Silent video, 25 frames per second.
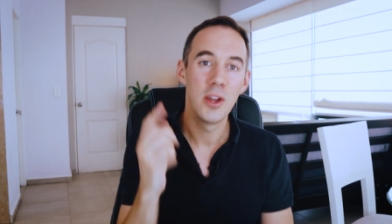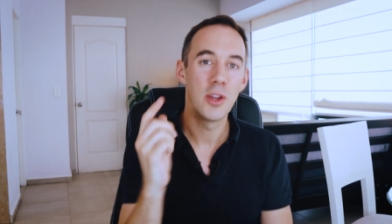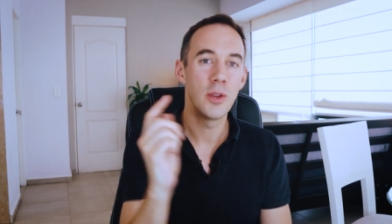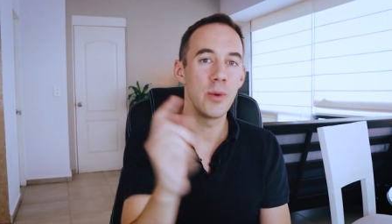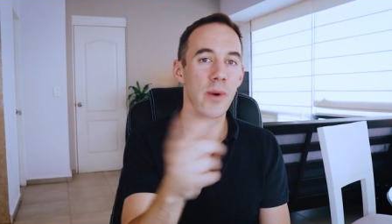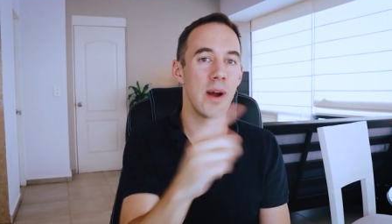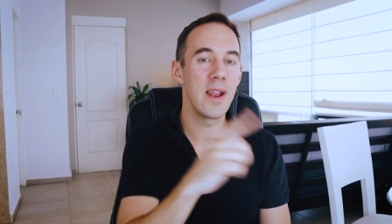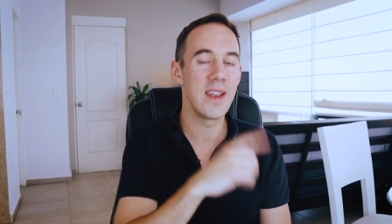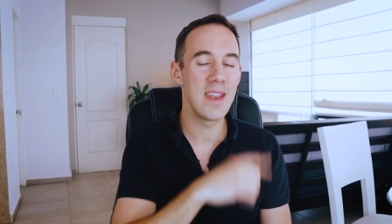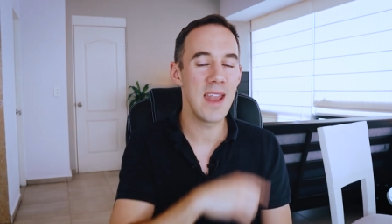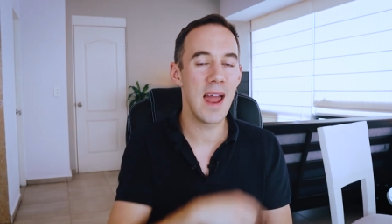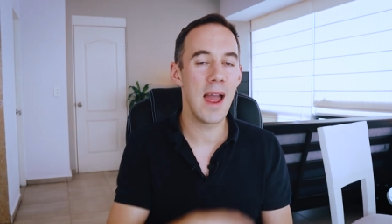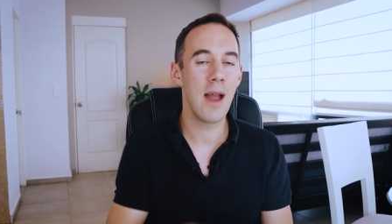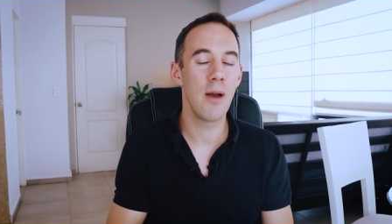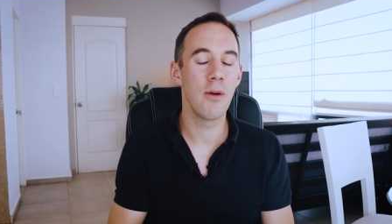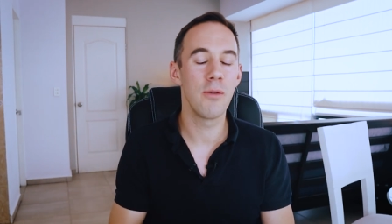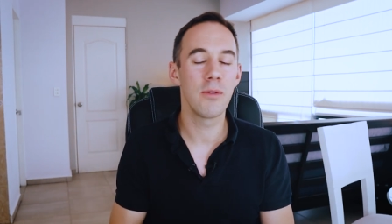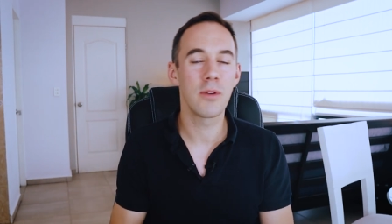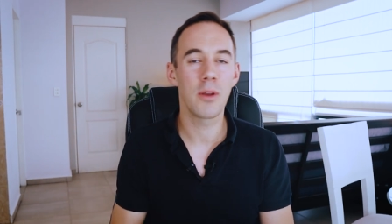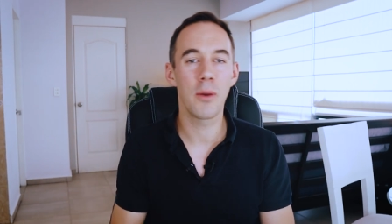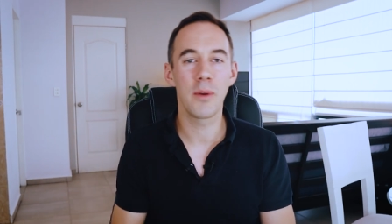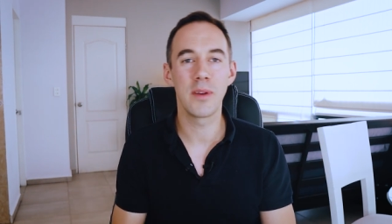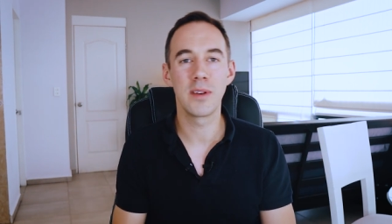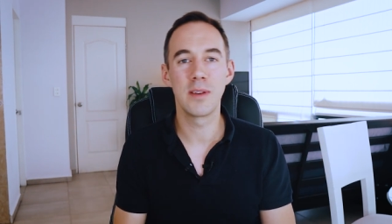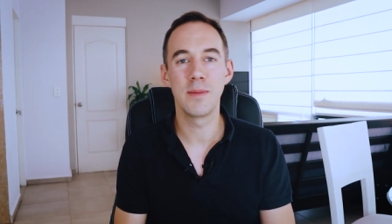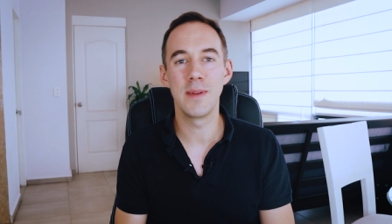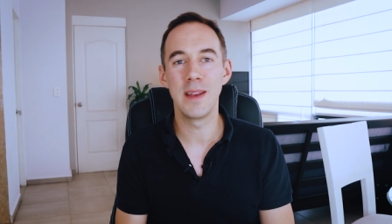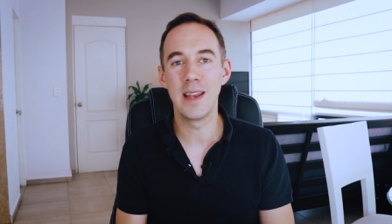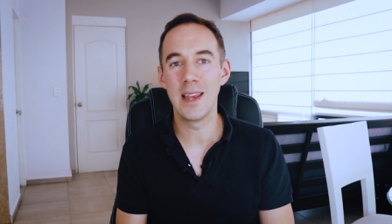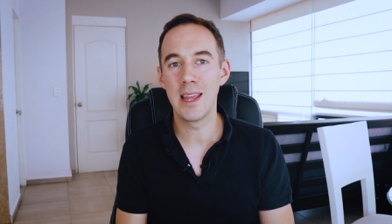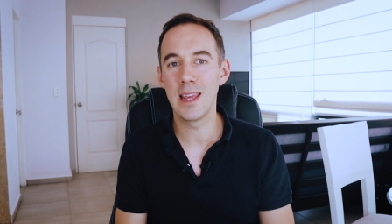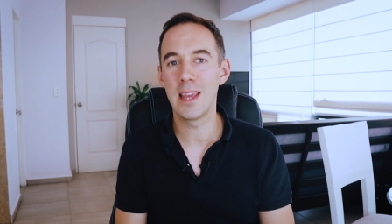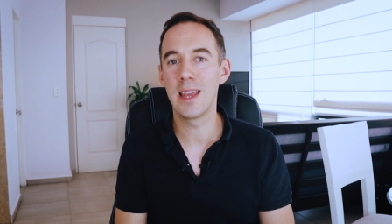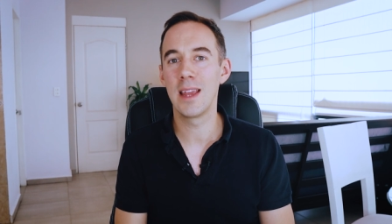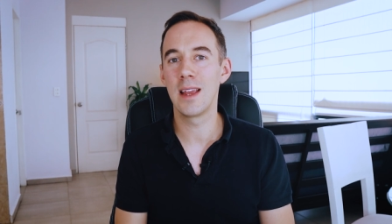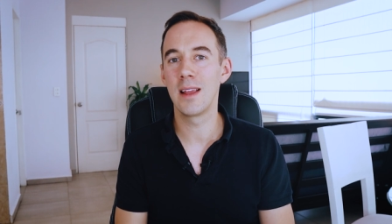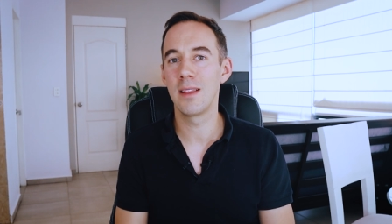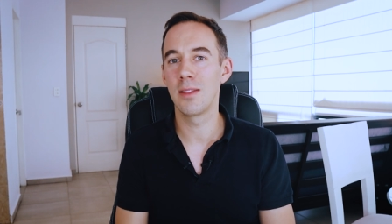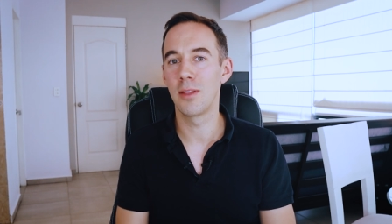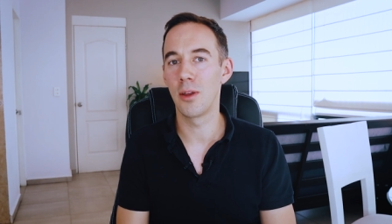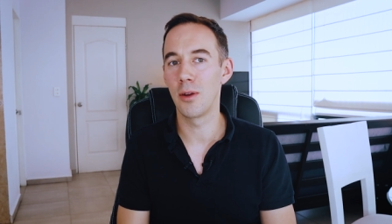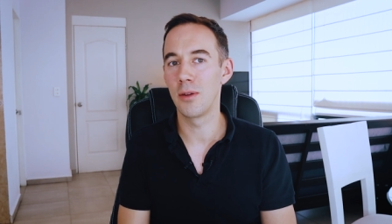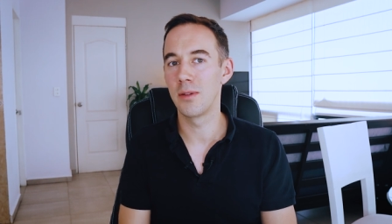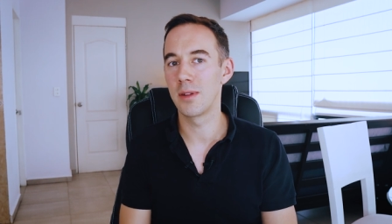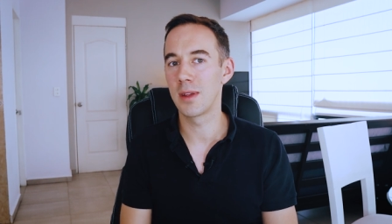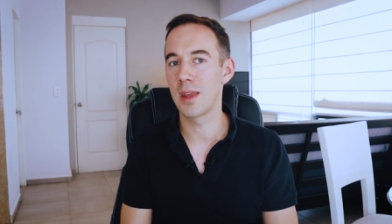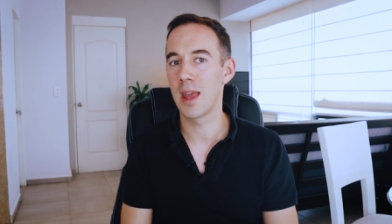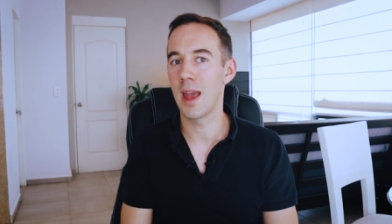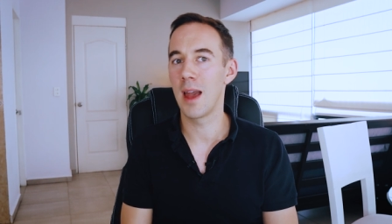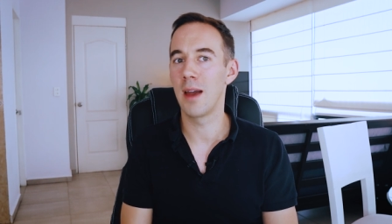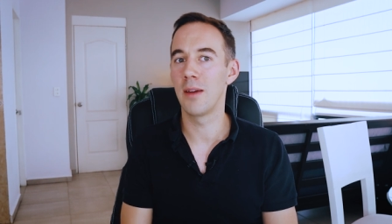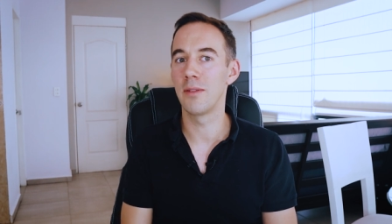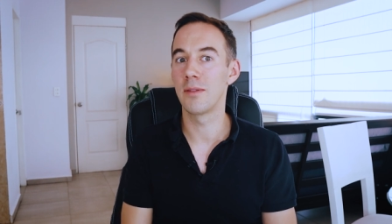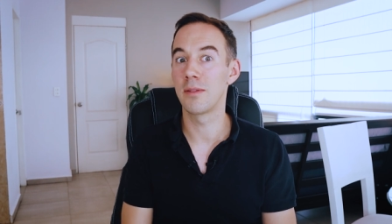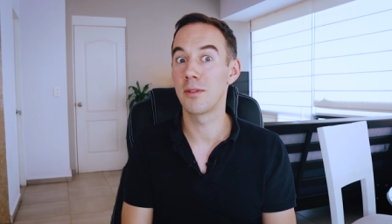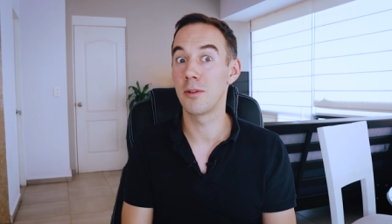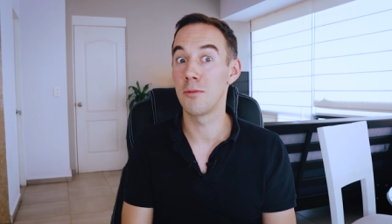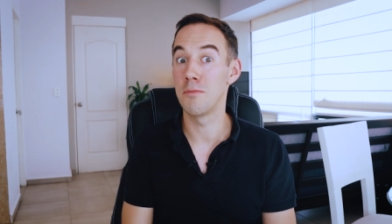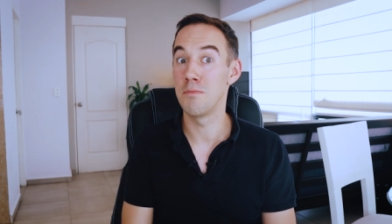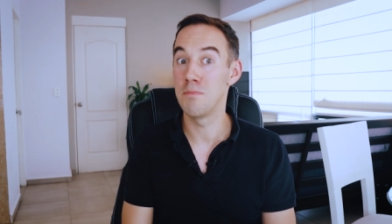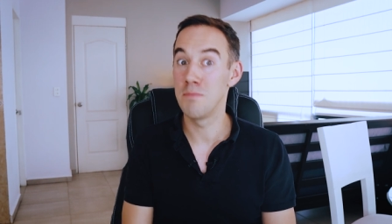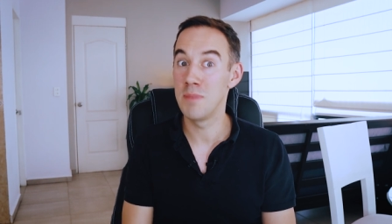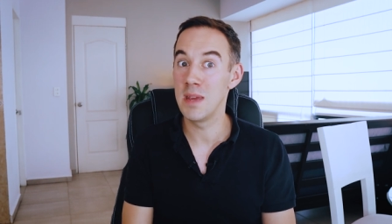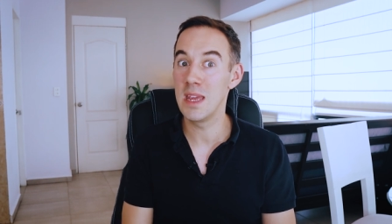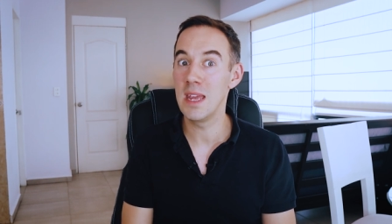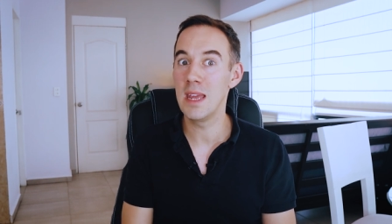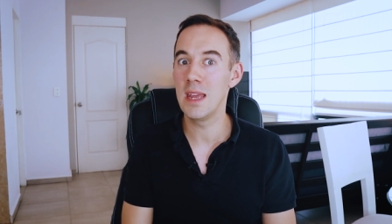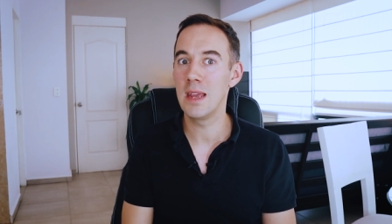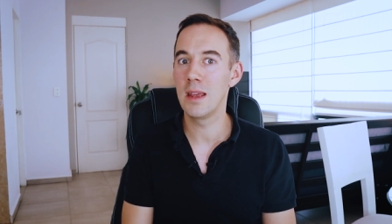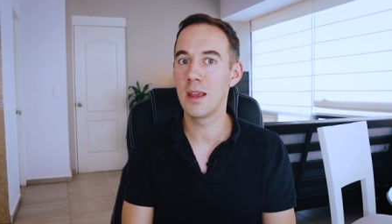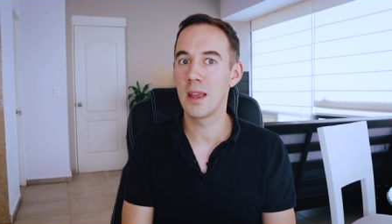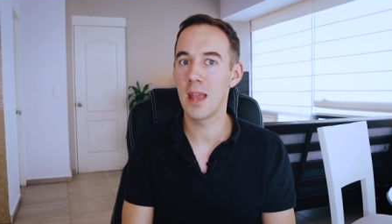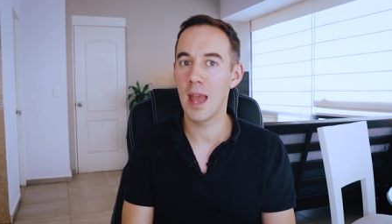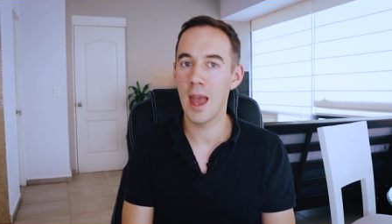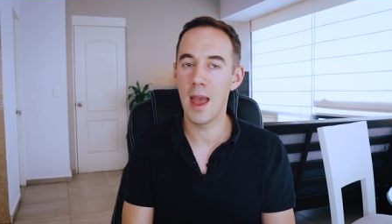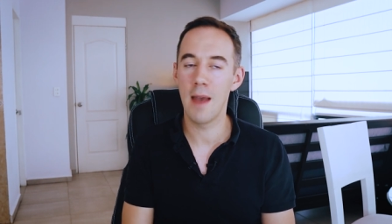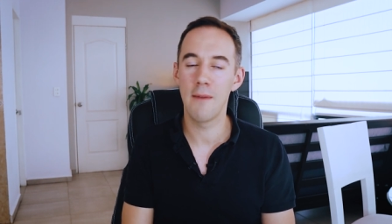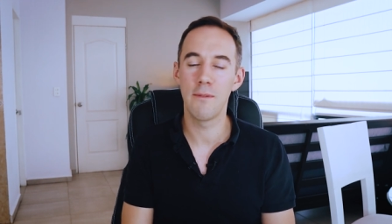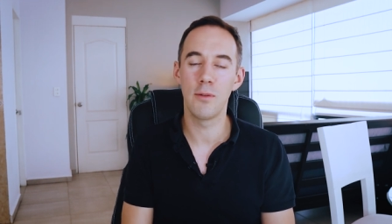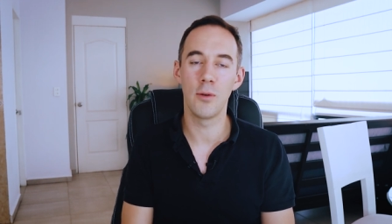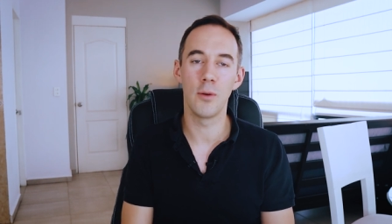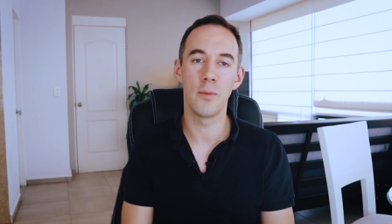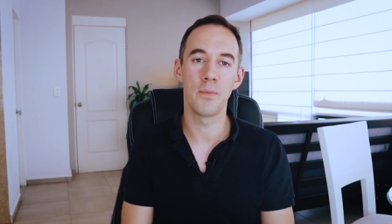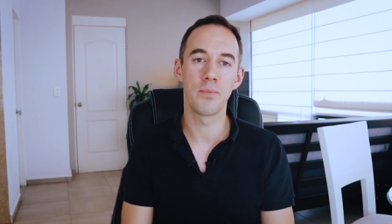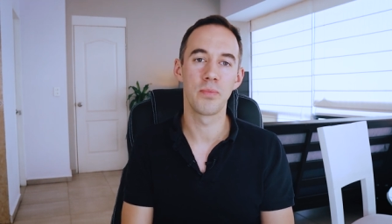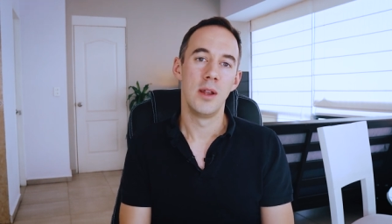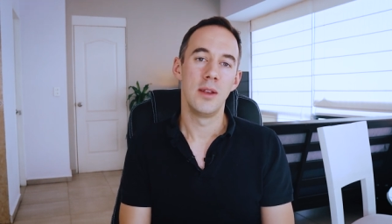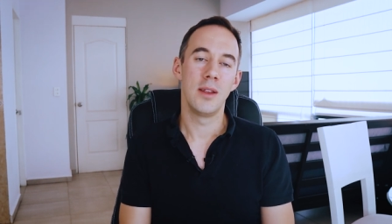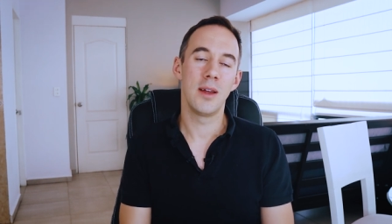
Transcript: you are now going to be linking those accounts. So be careful.